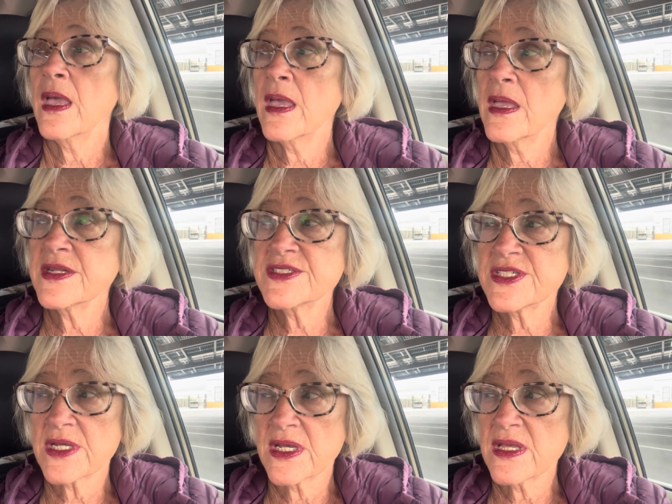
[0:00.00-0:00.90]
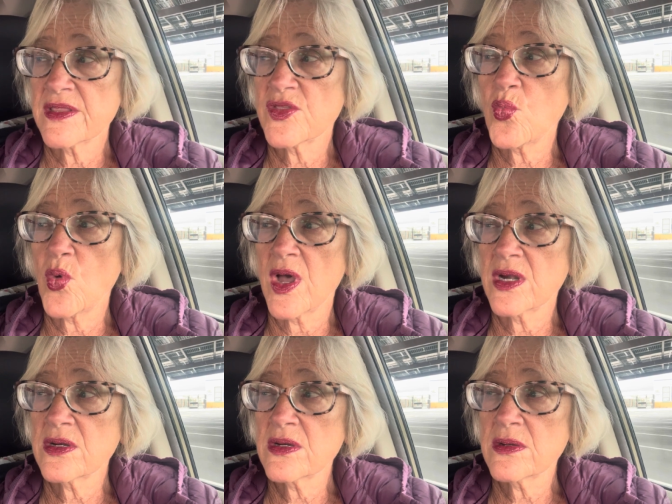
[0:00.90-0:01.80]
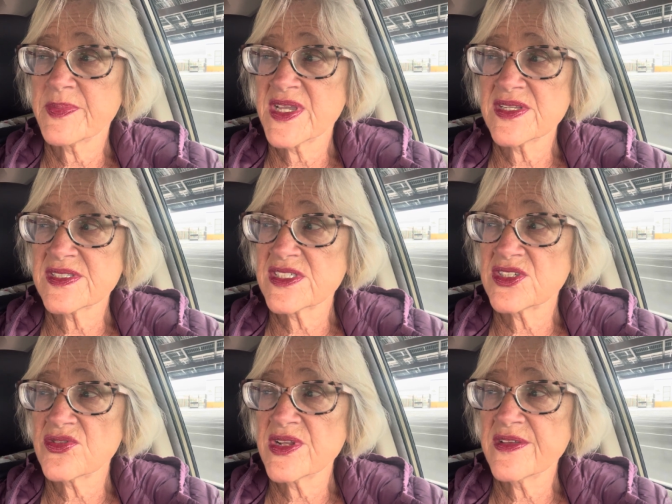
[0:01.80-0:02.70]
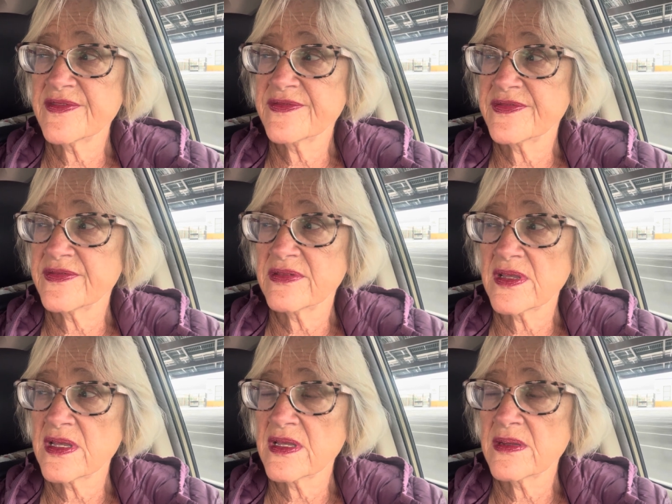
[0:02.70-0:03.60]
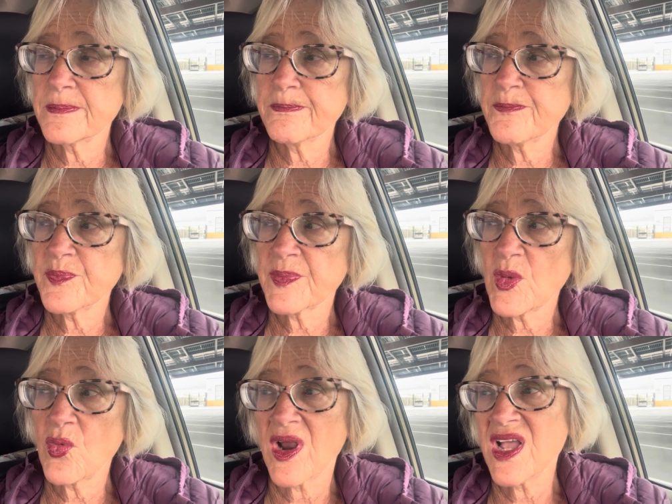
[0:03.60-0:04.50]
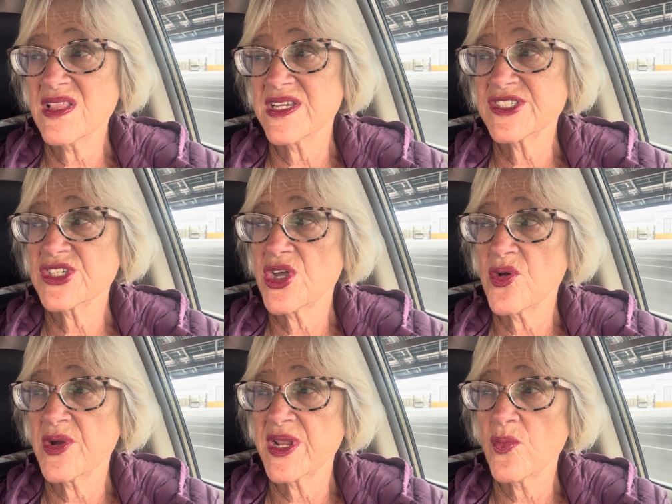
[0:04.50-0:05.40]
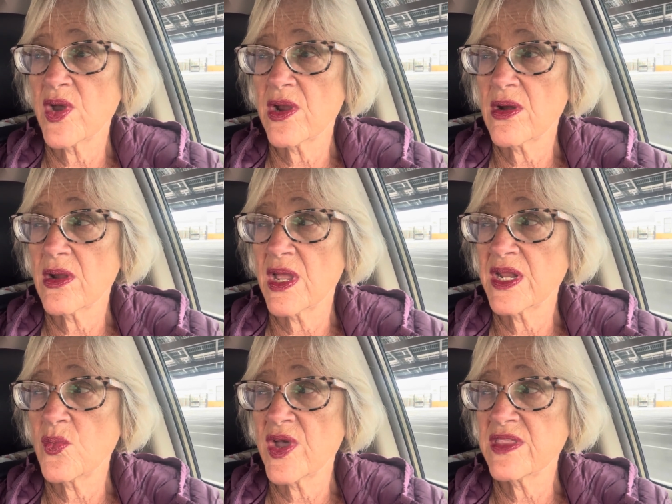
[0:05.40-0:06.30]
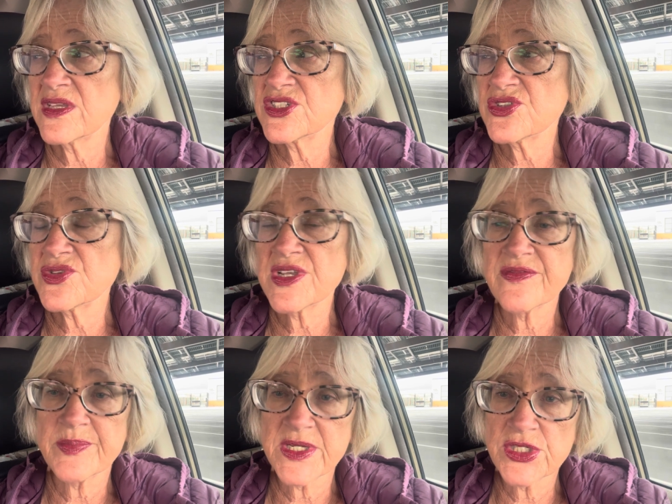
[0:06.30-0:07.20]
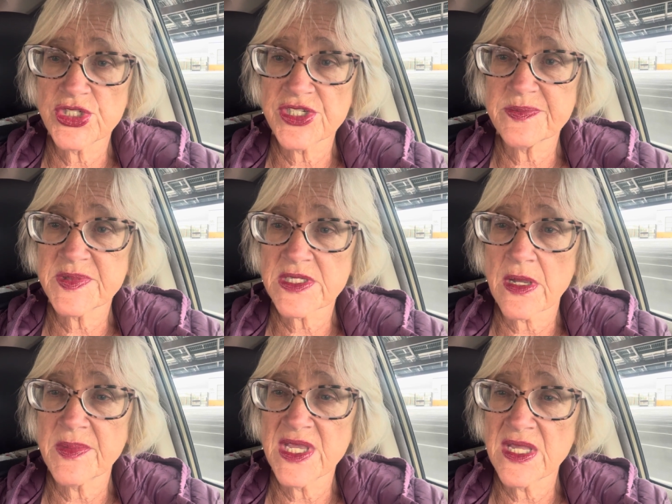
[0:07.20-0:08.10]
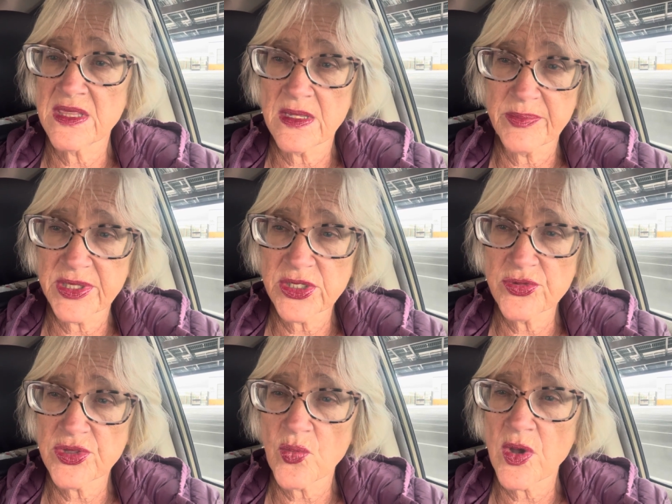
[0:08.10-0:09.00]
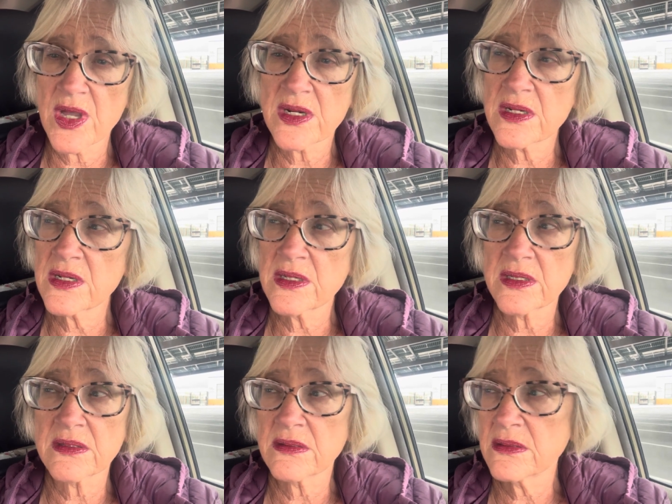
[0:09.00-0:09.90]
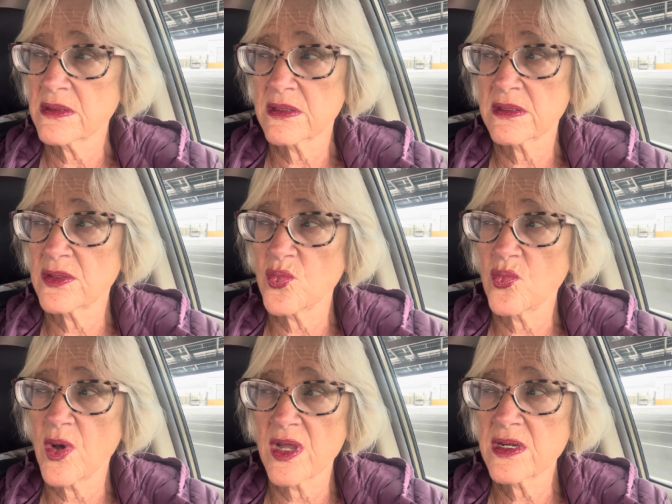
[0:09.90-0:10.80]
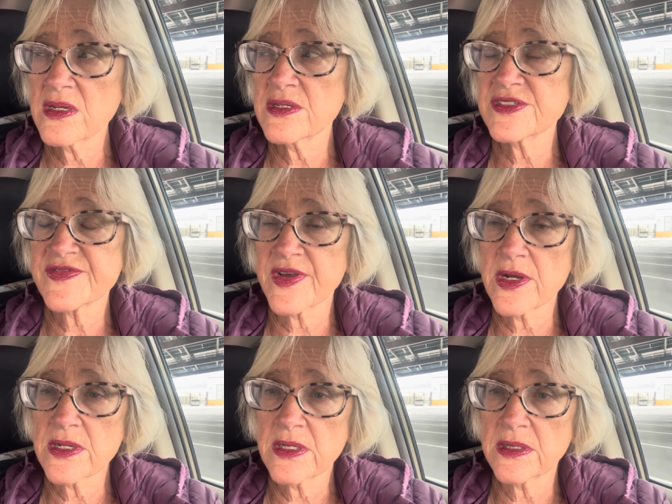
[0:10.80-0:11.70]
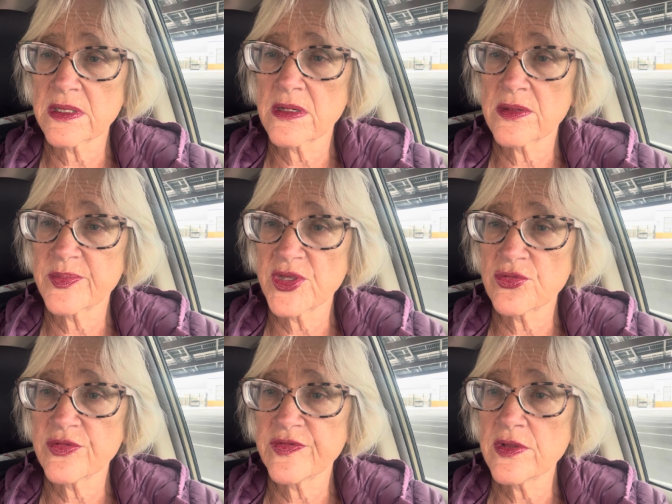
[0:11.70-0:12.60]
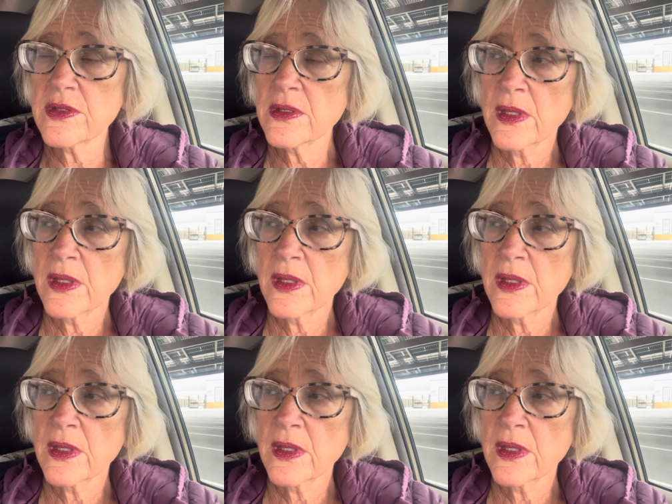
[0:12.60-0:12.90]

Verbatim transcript: And uh, the water, because they don't have, um, where I like to go anywhere, anyway, they don't have big ships coming in that pollute the water. And the water is very clear and beautiful.